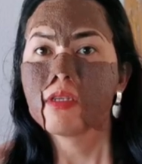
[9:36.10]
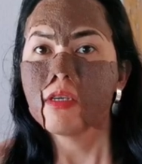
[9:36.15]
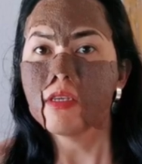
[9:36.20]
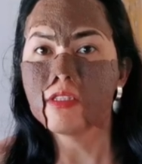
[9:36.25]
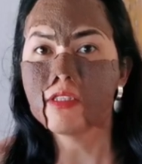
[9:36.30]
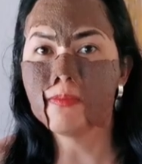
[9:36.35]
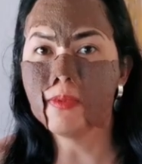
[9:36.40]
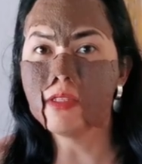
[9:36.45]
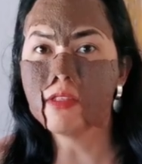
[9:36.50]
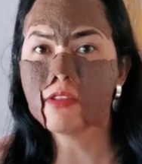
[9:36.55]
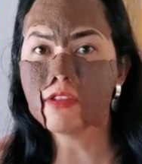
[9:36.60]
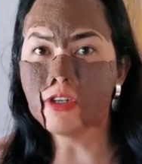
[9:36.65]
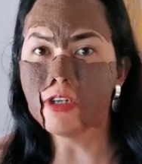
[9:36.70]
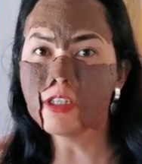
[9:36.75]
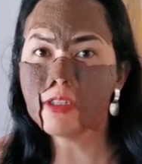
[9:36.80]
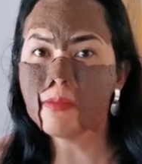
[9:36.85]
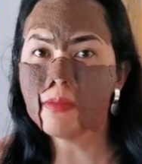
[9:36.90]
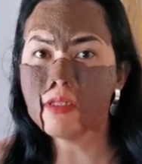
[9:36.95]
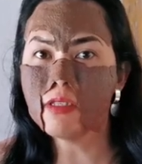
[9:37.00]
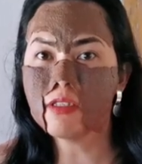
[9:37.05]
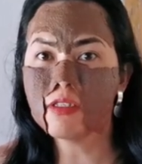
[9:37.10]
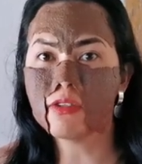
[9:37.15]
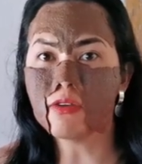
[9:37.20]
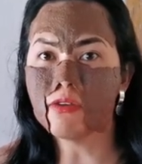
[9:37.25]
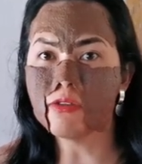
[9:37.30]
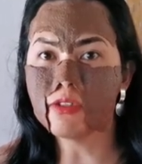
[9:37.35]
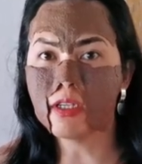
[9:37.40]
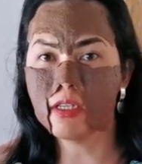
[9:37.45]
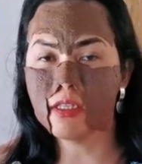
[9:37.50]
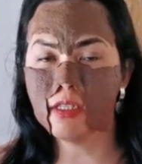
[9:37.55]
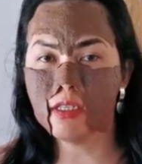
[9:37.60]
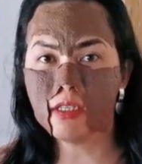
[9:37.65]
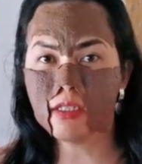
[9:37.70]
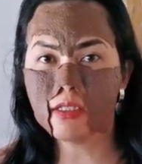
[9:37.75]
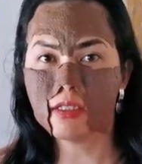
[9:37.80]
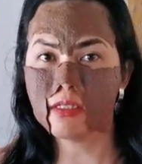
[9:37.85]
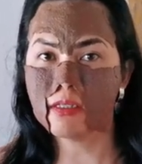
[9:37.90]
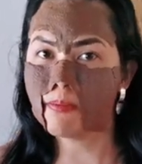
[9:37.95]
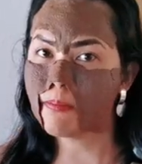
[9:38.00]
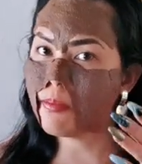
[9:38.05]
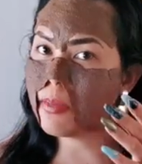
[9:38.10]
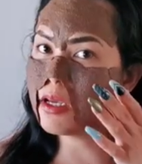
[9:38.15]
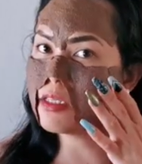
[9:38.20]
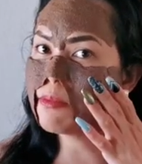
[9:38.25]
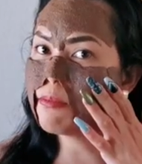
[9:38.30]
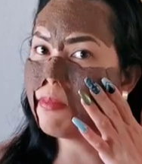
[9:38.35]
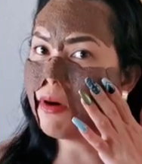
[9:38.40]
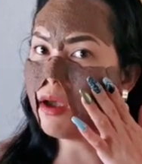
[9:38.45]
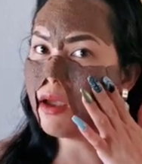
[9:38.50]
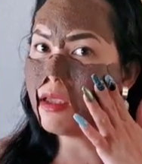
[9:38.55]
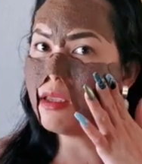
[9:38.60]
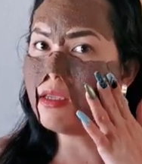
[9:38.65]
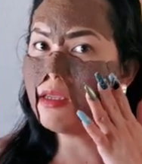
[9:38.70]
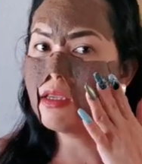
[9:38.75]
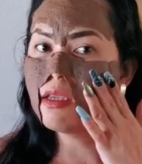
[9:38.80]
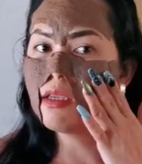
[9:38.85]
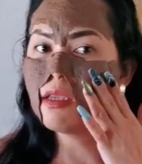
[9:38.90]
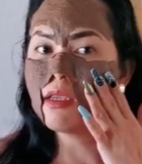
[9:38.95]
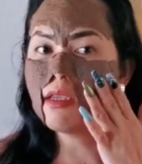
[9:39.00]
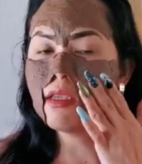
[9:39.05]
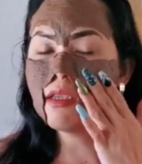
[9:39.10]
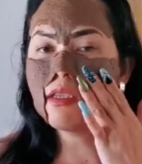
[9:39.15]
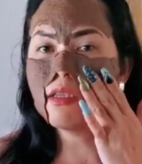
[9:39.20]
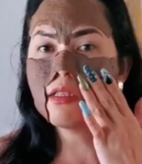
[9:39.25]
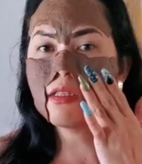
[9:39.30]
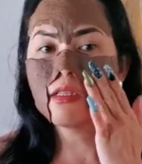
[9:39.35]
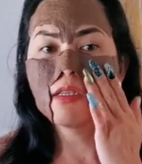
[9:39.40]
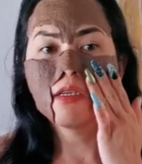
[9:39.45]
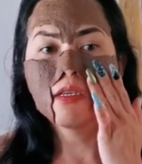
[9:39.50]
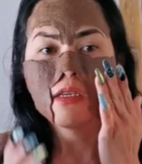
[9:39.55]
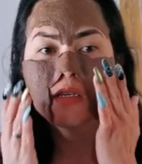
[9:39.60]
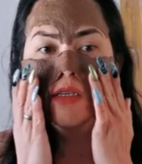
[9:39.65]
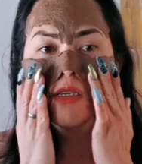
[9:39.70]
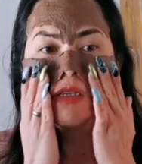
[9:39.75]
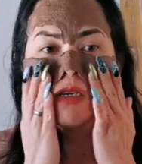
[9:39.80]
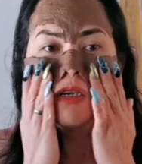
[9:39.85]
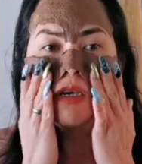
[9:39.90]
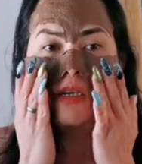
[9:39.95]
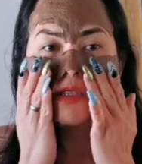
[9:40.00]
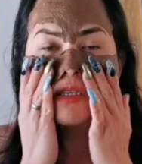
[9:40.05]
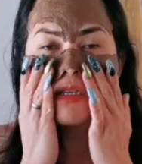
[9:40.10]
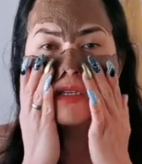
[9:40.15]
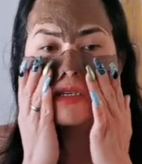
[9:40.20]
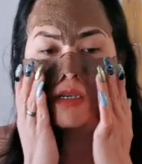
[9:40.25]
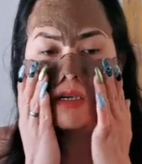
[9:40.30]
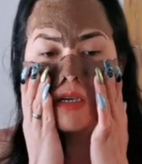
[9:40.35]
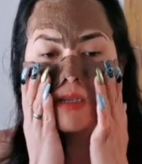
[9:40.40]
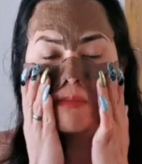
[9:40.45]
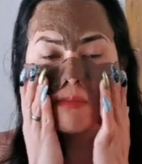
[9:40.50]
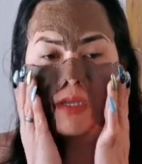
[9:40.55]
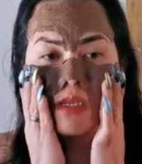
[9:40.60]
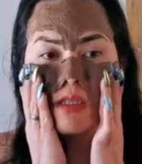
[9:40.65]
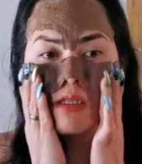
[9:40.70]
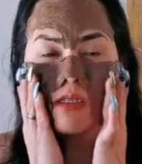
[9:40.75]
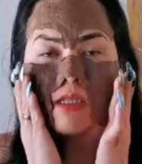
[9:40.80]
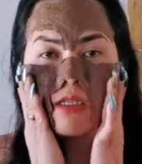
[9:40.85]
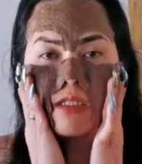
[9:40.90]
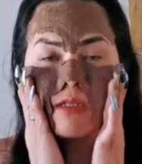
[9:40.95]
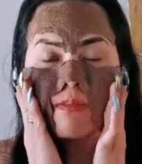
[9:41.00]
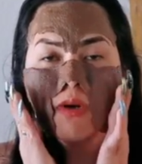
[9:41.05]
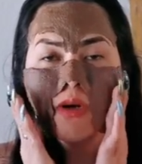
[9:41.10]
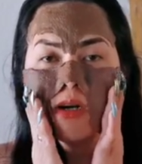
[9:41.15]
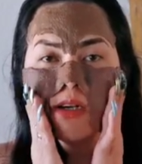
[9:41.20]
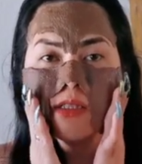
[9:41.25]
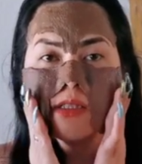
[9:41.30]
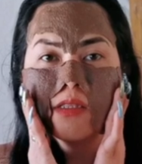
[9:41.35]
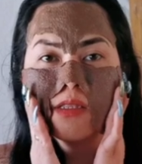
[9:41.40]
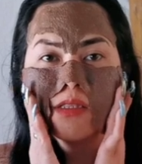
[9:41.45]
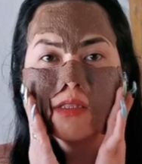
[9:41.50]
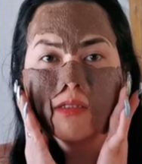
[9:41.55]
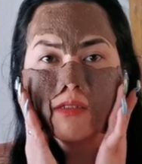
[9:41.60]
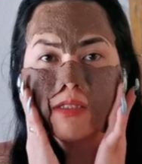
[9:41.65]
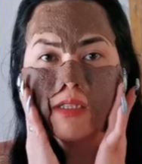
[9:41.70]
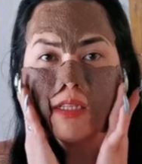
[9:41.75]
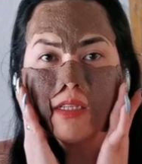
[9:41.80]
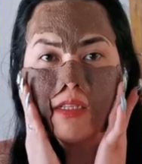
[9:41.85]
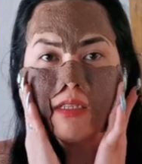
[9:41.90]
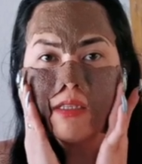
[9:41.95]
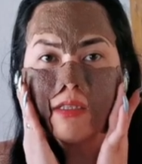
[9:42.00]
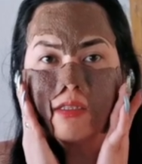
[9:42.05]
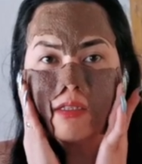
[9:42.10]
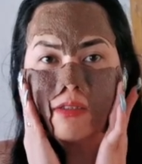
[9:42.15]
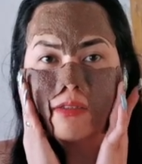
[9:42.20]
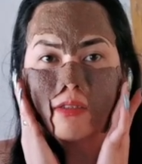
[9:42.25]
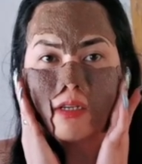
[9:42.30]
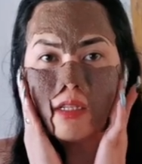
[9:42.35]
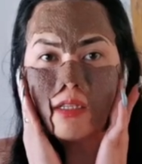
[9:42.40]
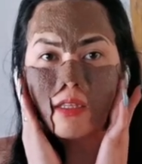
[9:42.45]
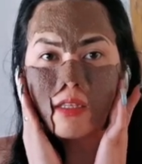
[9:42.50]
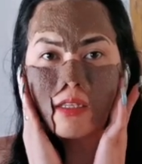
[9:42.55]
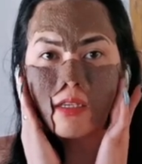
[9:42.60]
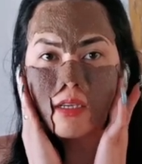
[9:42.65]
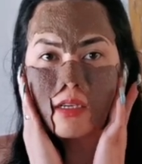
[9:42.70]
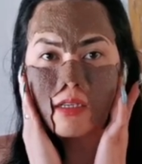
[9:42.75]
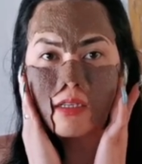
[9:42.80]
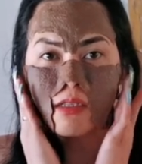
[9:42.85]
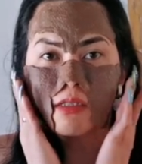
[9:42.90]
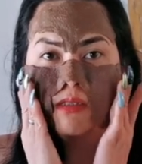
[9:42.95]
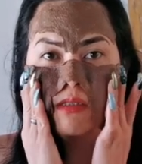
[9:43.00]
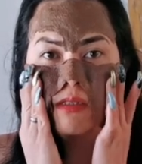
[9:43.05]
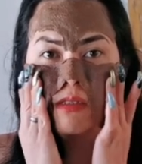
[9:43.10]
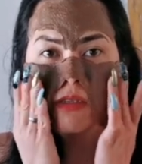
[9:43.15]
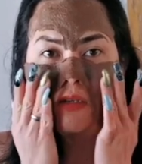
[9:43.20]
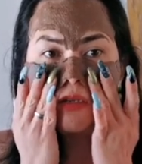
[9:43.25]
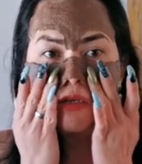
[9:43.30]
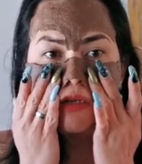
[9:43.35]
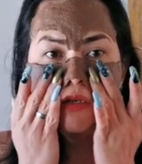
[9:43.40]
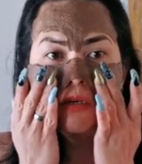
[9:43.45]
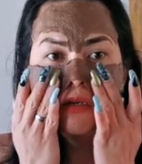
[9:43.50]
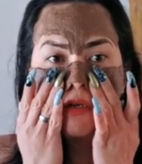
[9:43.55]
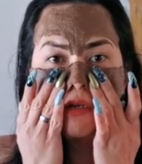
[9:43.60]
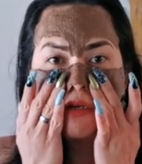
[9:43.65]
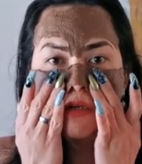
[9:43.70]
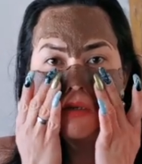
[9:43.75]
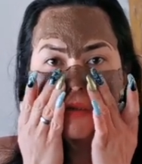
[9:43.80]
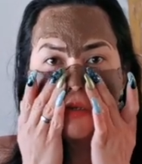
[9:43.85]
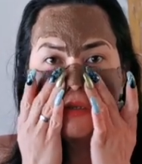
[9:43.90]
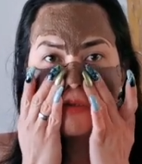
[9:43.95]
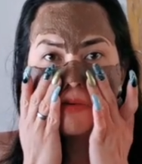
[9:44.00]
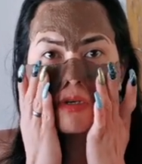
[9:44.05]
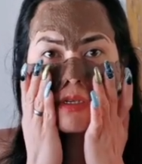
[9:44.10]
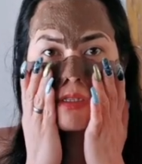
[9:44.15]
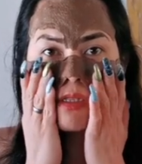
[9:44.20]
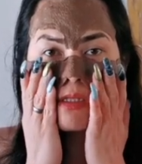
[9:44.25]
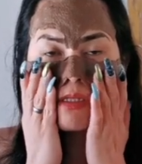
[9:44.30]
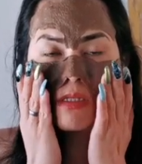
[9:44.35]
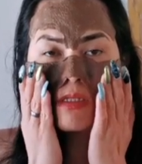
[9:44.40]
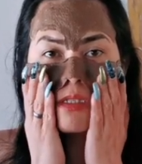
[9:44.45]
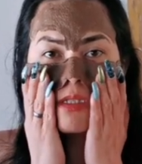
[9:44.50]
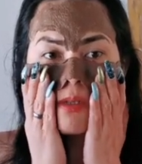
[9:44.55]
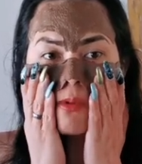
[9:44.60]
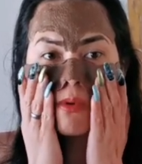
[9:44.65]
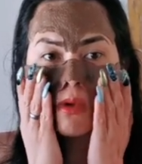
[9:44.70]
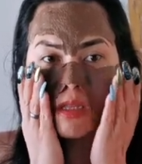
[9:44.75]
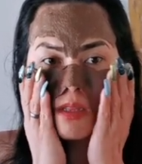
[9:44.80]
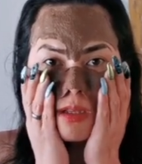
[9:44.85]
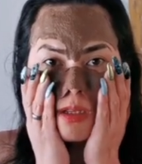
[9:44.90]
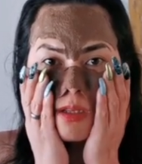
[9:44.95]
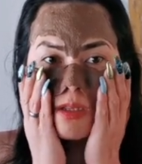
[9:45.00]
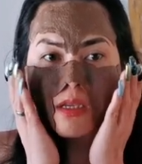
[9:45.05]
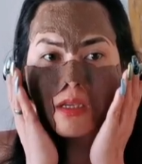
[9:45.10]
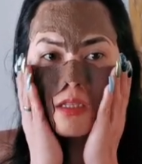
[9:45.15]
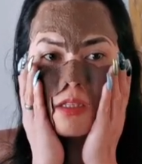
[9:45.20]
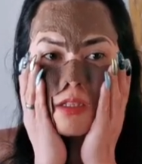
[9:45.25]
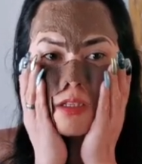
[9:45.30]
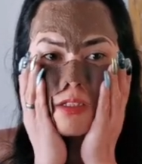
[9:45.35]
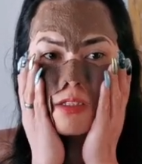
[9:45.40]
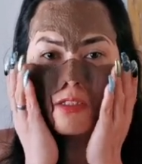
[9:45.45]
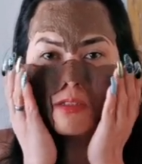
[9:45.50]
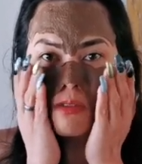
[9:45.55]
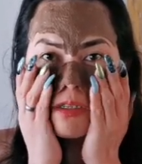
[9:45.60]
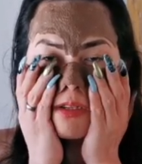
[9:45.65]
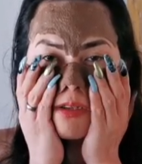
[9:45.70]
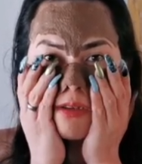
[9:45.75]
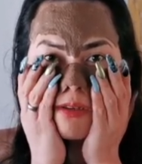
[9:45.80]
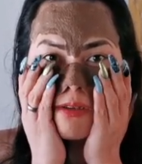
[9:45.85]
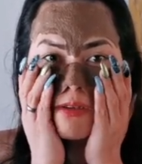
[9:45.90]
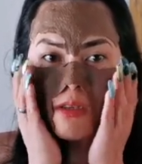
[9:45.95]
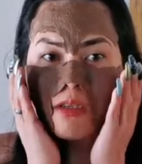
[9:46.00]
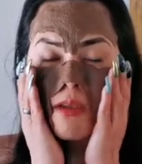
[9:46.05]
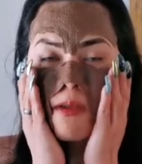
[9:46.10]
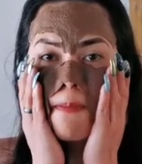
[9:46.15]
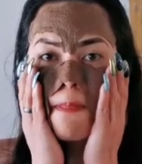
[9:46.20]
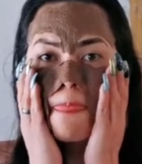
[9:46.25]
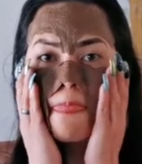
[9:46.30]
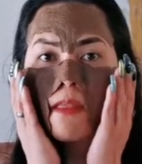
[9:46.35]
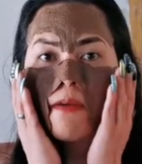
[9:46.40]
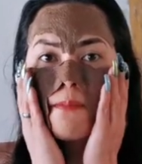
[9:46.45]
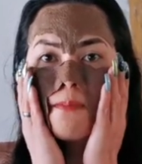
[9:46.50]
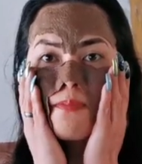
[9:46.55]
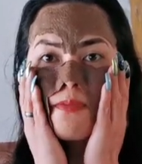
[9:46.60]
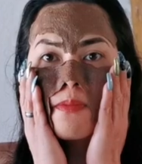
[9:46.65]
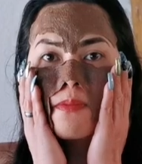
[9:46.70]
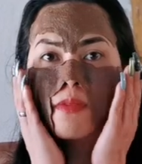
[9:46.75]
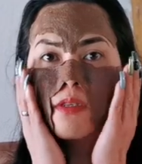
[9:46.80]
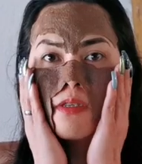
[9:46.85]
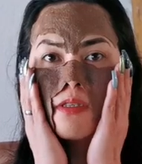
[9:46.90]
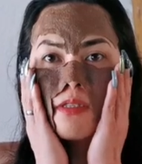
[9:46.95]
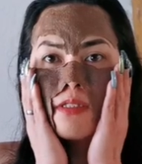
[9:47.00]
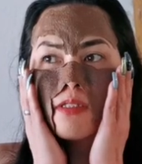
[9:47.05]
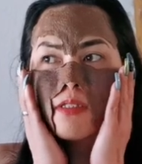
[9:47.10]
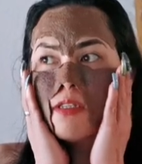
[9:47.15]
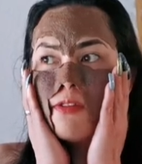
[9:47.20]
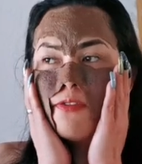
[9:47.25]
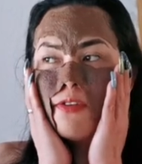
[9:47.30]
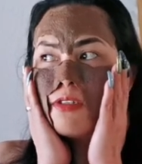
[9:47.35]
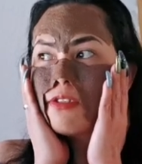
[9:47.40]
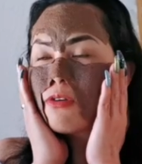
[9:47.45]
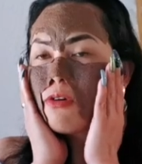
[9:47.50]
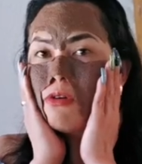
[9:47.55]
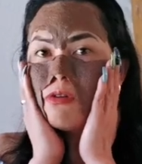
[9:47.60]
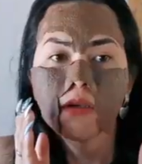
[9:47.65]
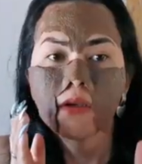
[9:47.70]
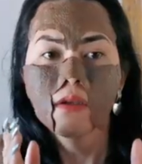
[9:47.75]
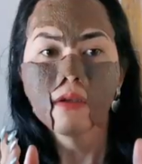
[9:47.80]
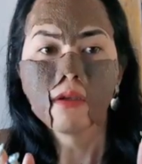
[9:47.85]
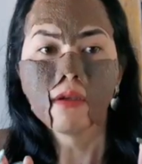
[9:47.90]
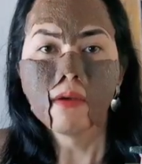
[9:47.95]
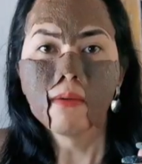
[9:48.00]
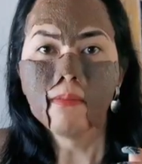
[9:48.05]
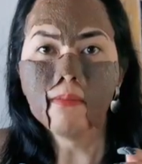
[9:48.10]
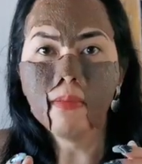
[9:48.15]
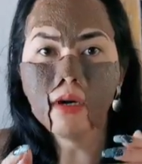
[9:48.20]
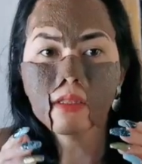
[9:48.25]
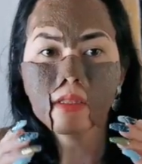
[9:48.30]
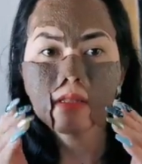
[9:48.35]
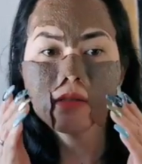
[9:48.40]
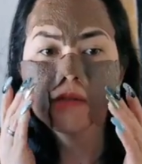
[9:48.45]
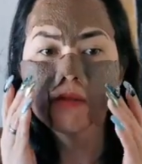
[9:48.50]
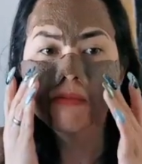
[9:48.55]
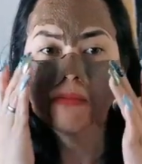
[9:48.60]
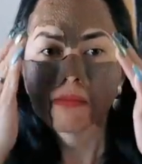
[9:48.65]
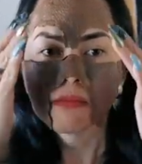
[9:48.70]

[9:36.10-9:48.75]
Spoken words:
It's been 30 minutes already passed by, and I think I made this part really, really thick. That's why this is still wet, and it's really still feels cold. But